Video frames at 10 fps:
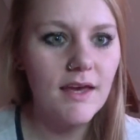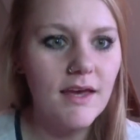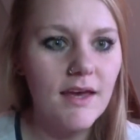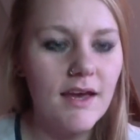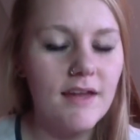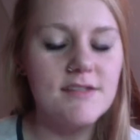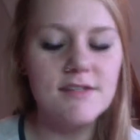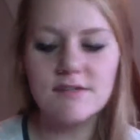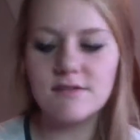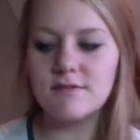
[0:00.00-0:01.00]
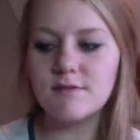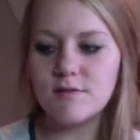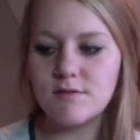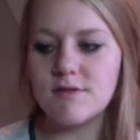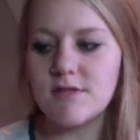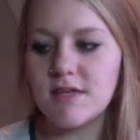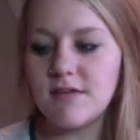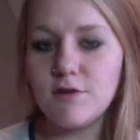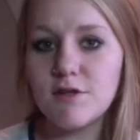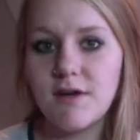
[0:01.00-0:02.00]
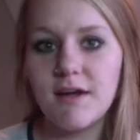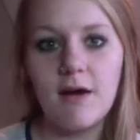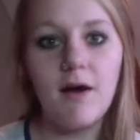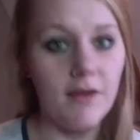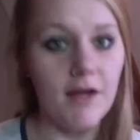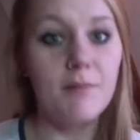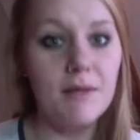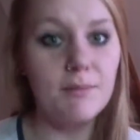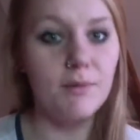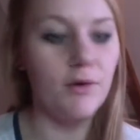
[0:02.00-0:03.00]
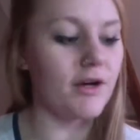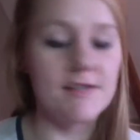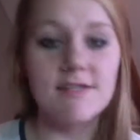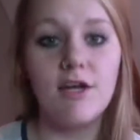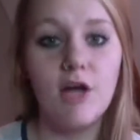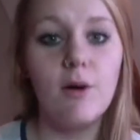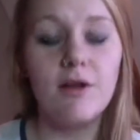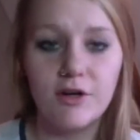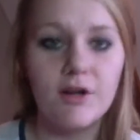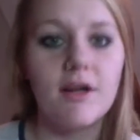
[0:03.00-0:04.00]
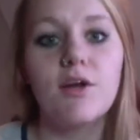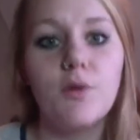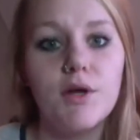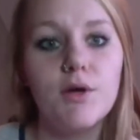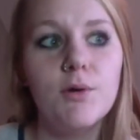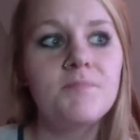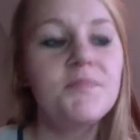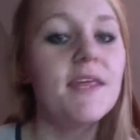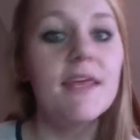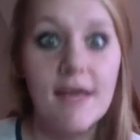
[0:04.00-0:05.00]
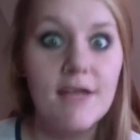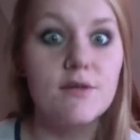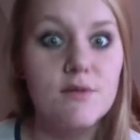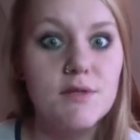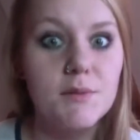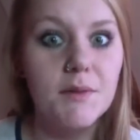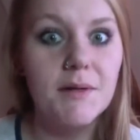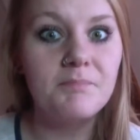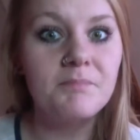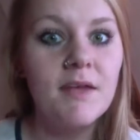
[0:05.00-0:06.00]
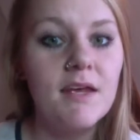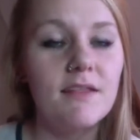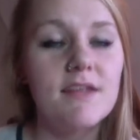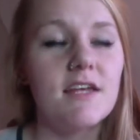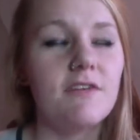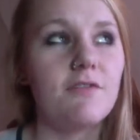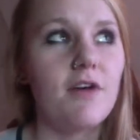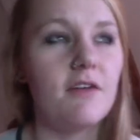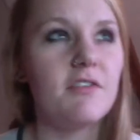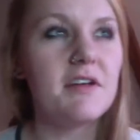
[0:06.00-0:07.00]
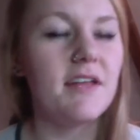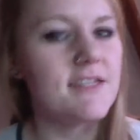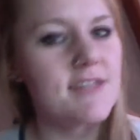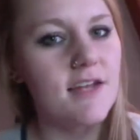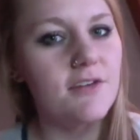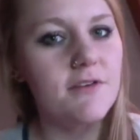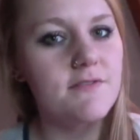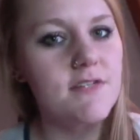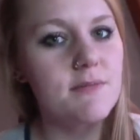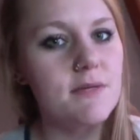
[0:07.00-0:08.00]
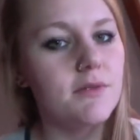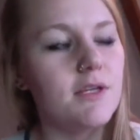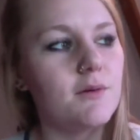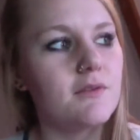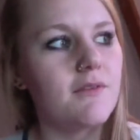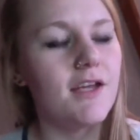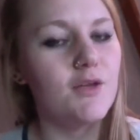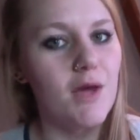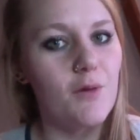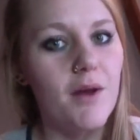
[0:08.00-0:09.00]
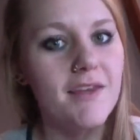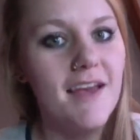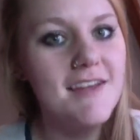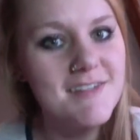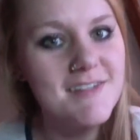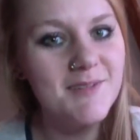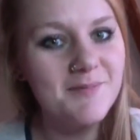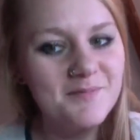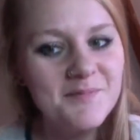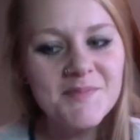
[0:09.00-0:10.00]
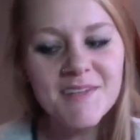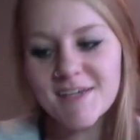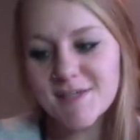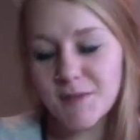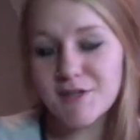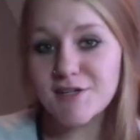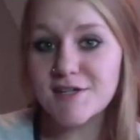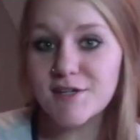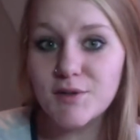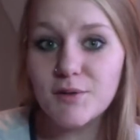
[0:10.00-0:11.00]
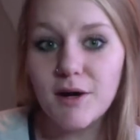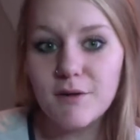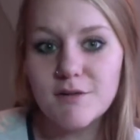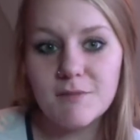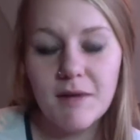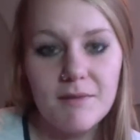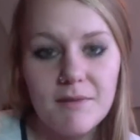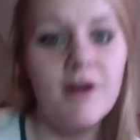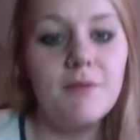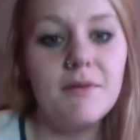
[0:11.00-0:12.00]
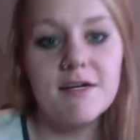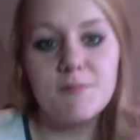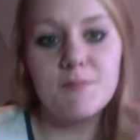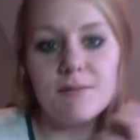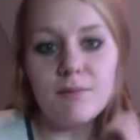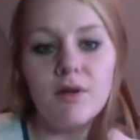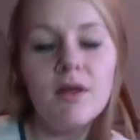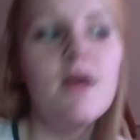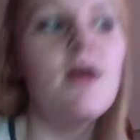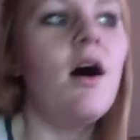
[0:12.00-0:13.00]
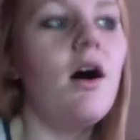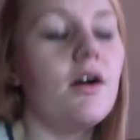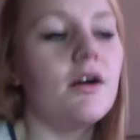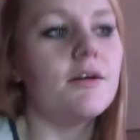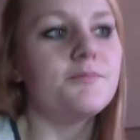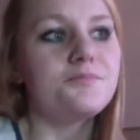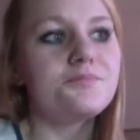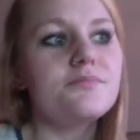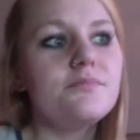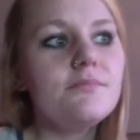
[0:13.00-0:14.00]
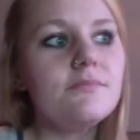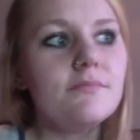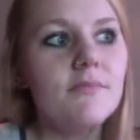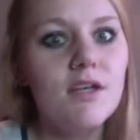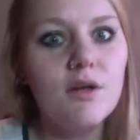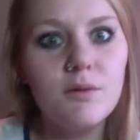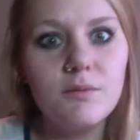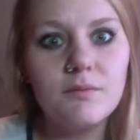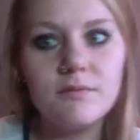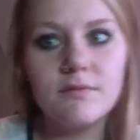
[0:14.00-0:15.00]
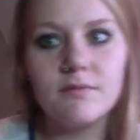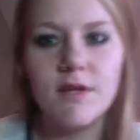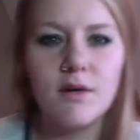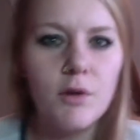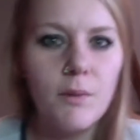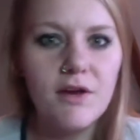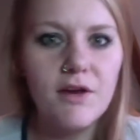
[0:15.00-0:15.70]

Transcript: And to give you this right now, a lot of people are going to say no and they're going to ignore you. Get used to it. They say for every like 10 to 15 people that you invite, you get 1 yes. especially as a new coach, it might be hard because people are, they don't know what you're